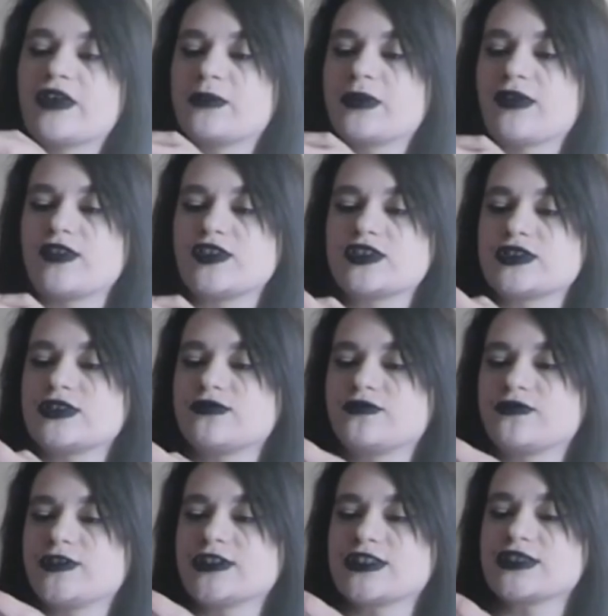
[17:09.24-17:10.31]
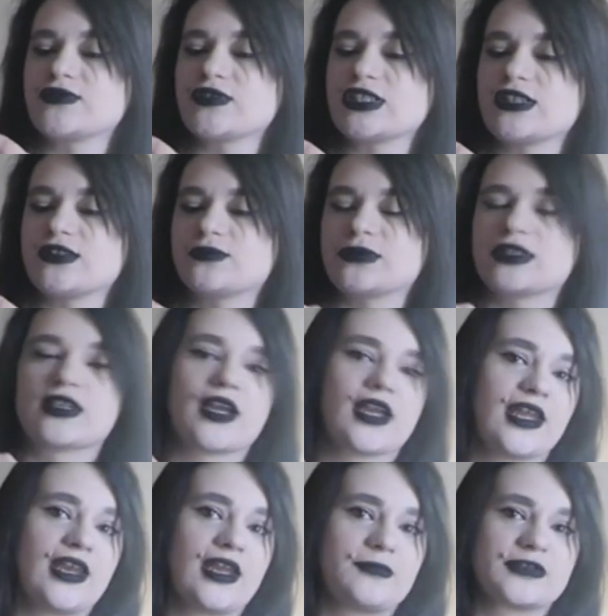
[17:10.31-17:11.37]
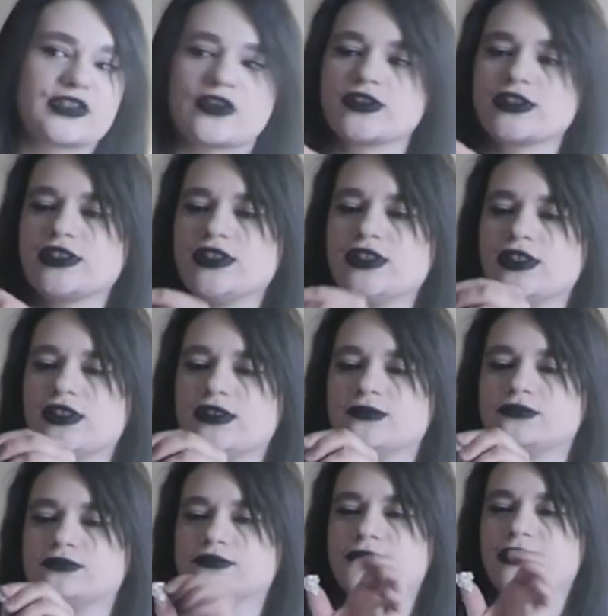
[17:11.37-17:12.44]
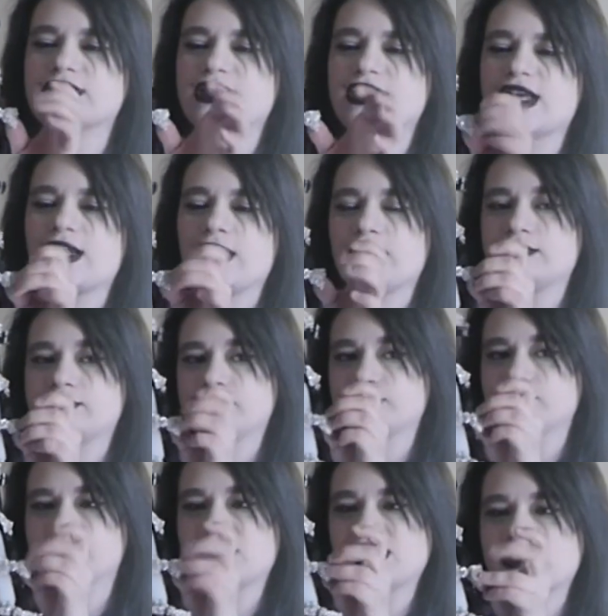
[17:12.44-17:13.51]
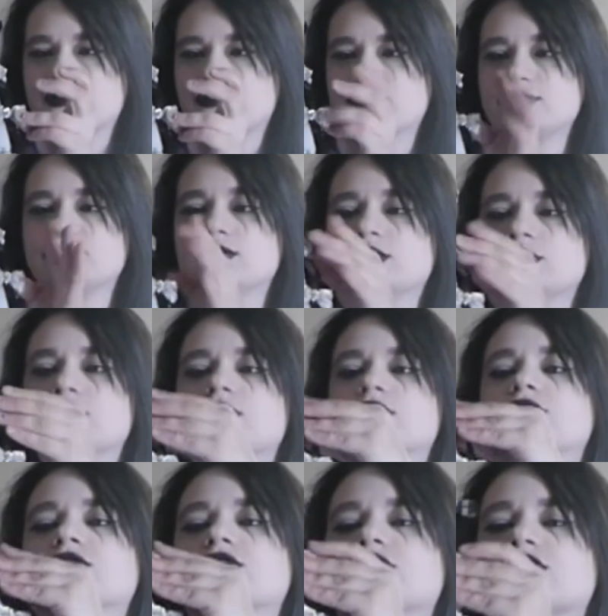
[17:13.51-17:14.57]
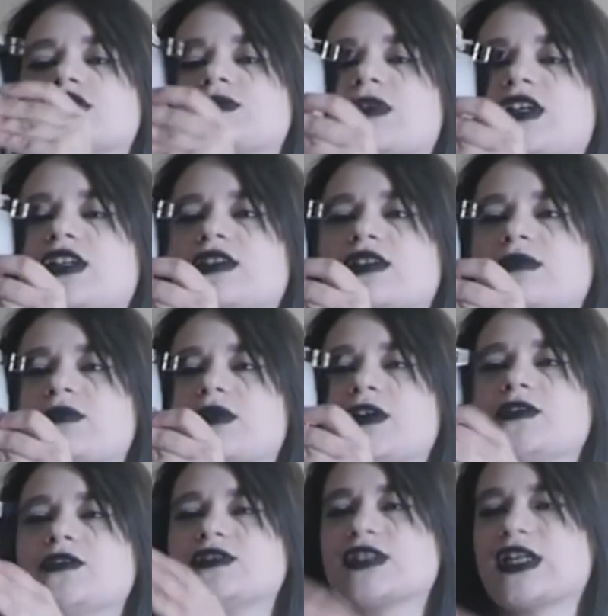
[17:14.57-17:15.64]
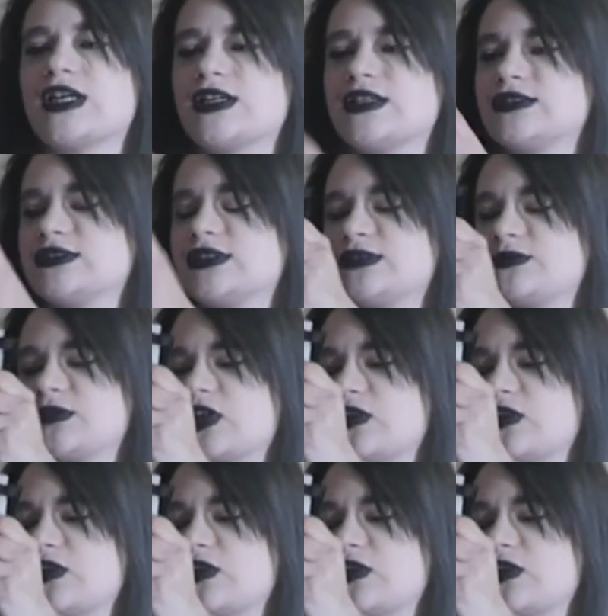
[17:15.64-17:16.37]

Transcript: I probably should have for this video, and I'm sorry. But they have middle sparkly bows on them